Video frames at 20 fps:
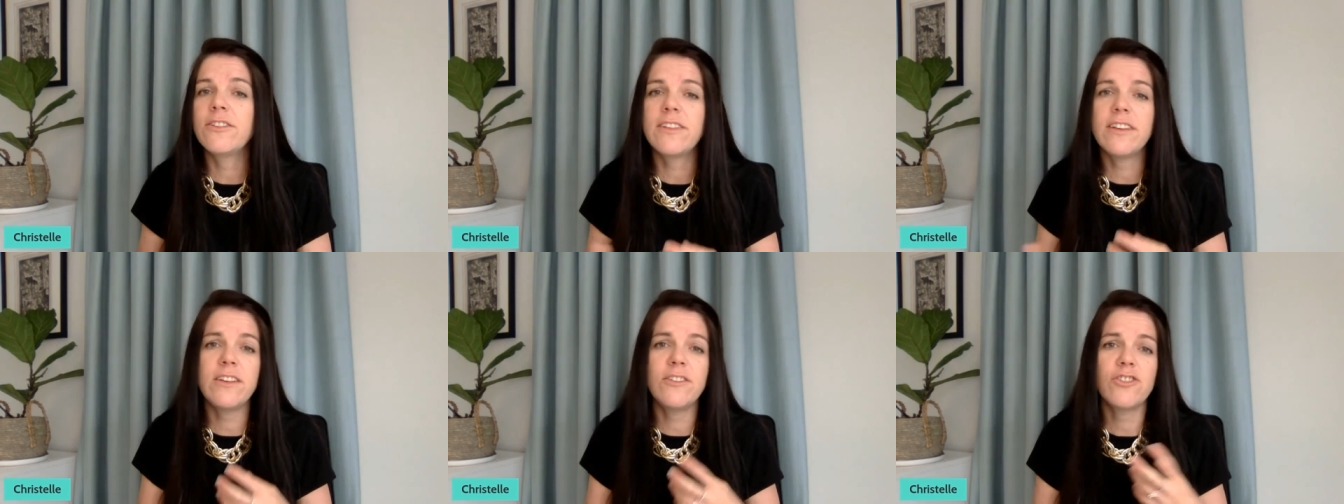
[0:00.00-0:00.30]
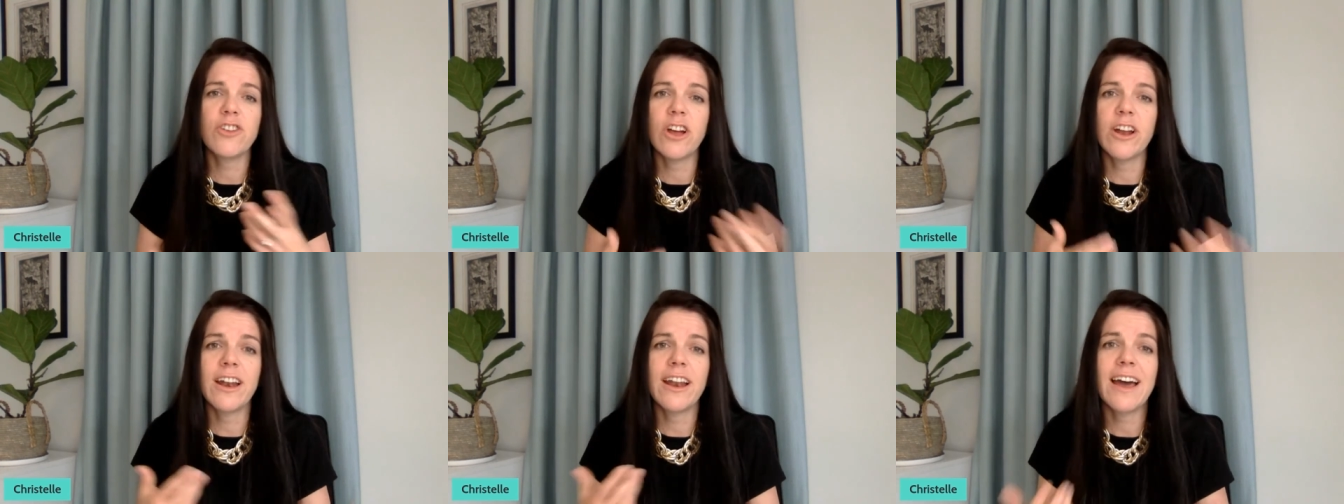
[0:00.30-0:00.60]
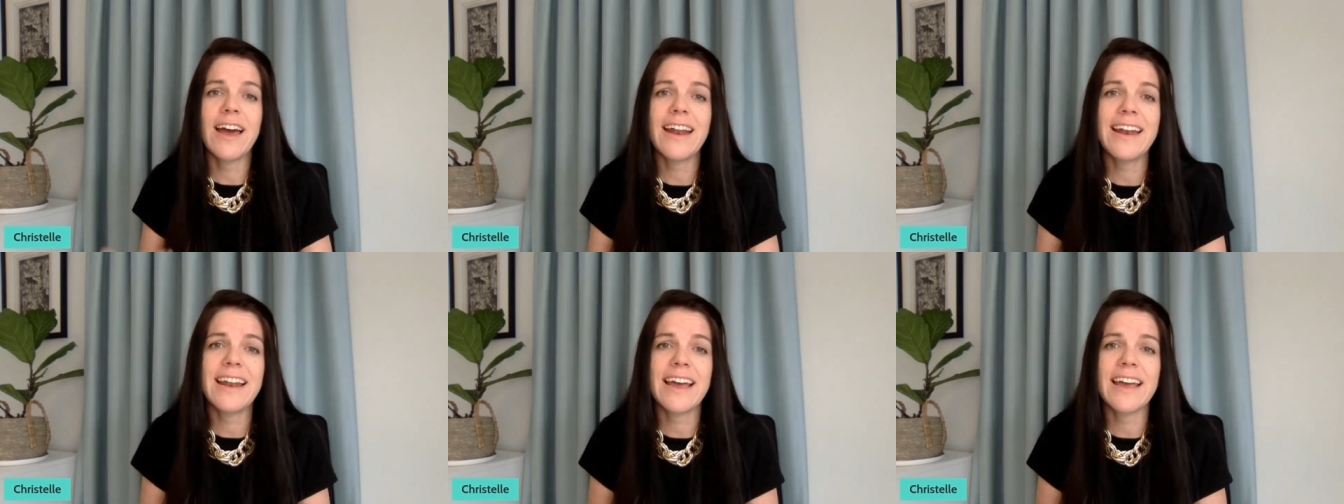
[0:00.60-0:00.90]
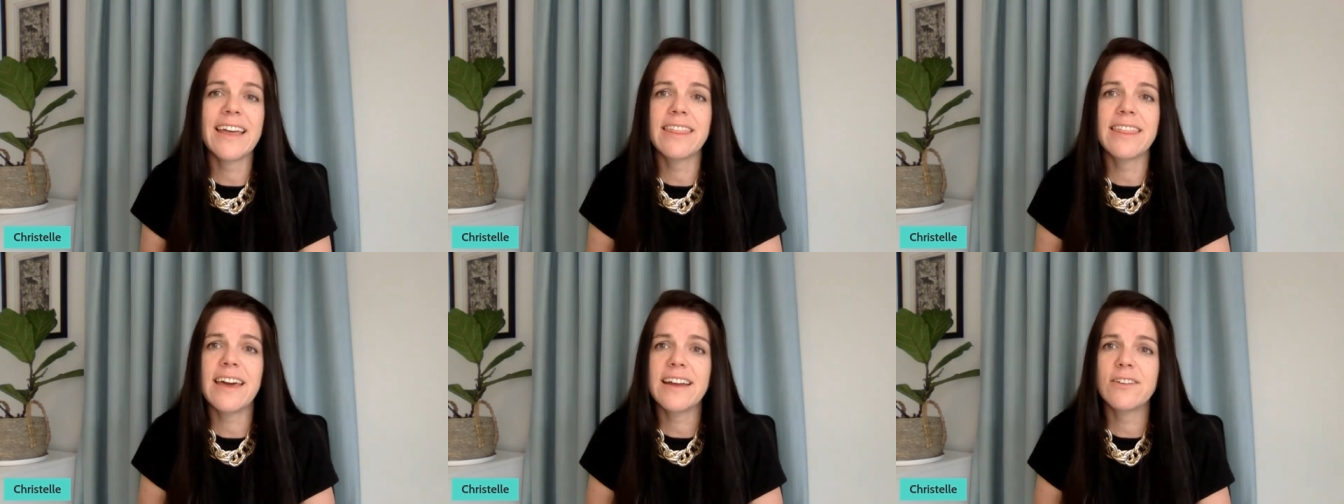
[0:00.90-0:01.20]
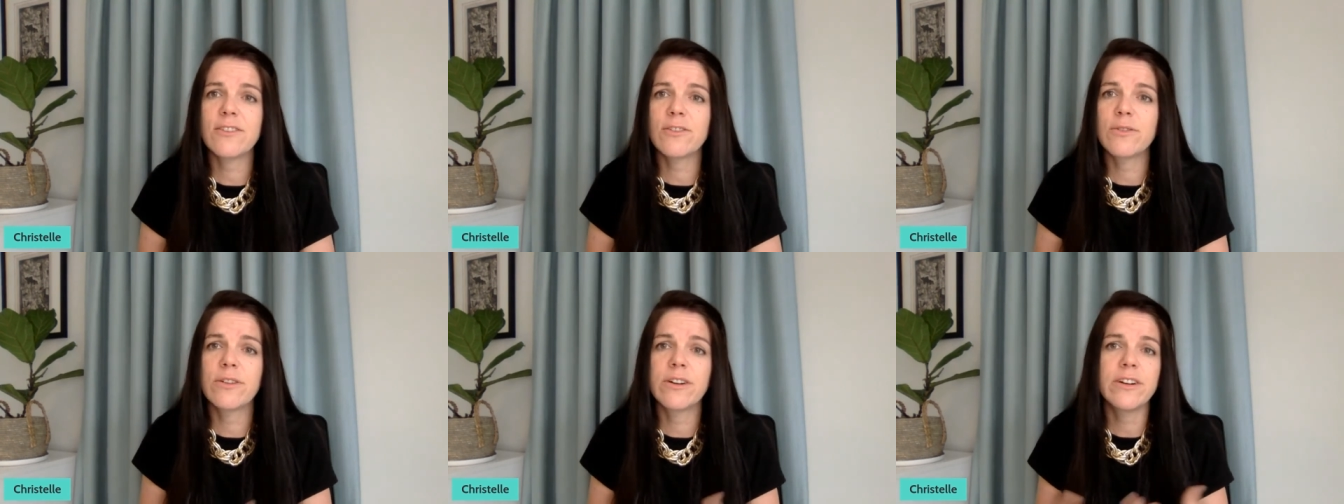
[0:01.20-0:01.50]
you teach online like
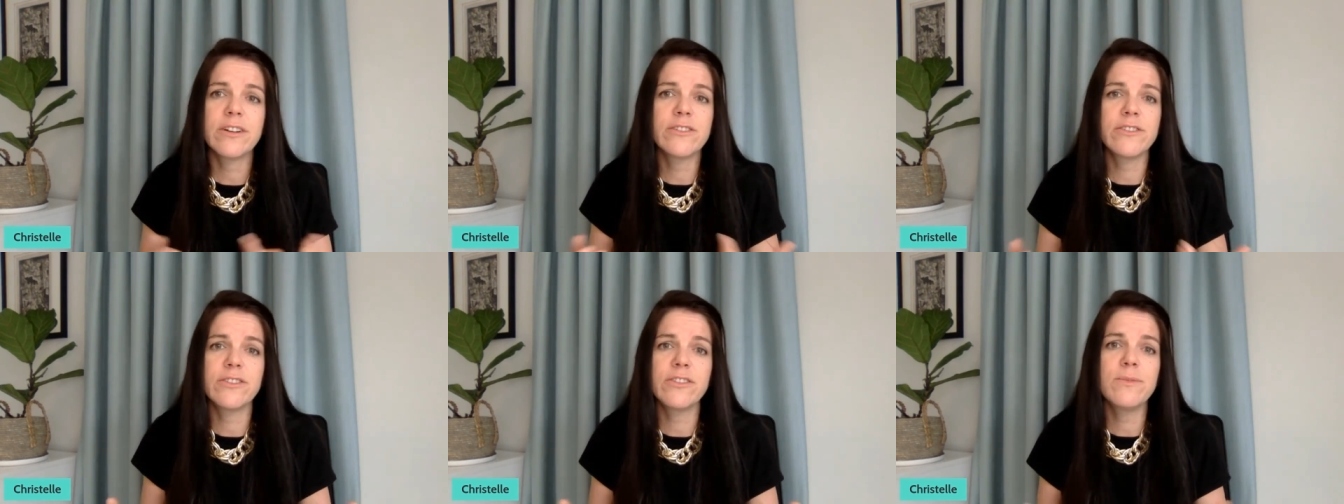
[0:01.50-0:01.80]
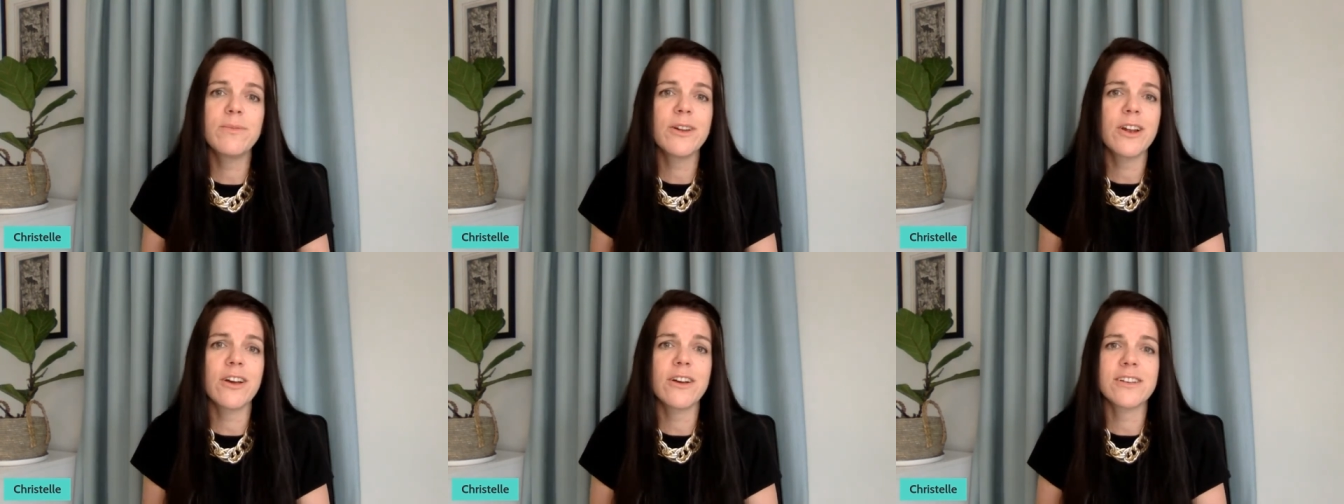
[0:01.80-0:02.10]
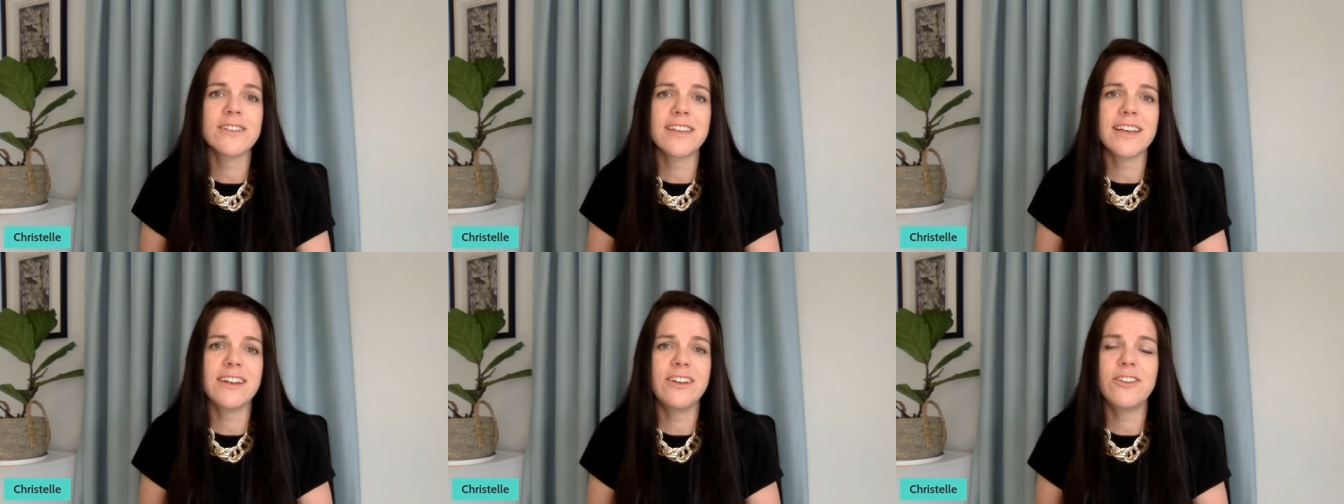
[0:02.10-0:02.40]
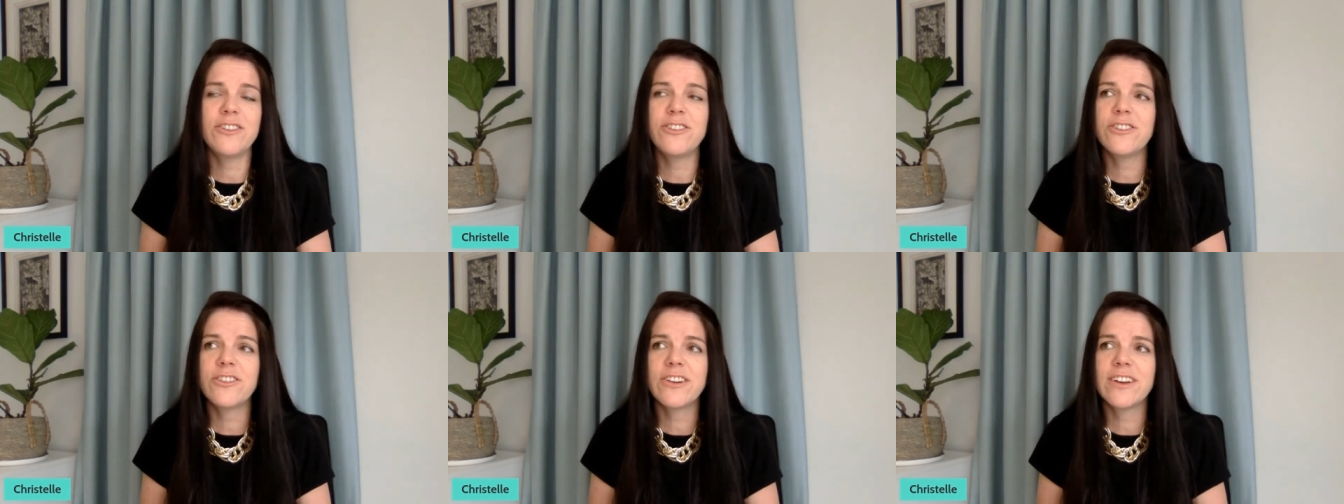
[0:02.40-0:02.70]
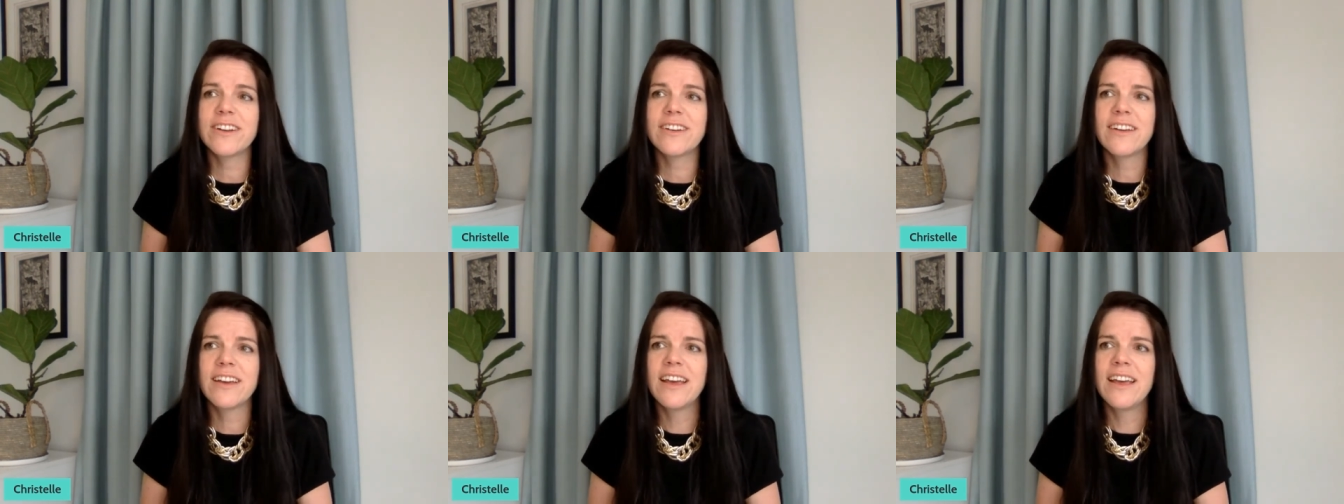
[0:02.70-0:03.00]
that, or on a Zoom class, and you do
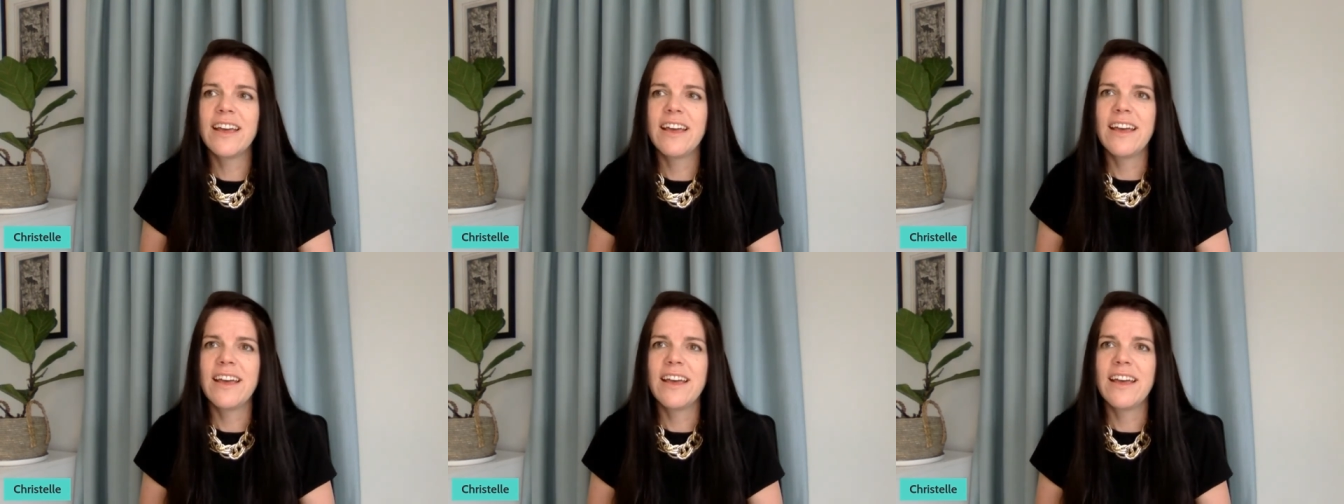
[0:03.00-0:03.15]
it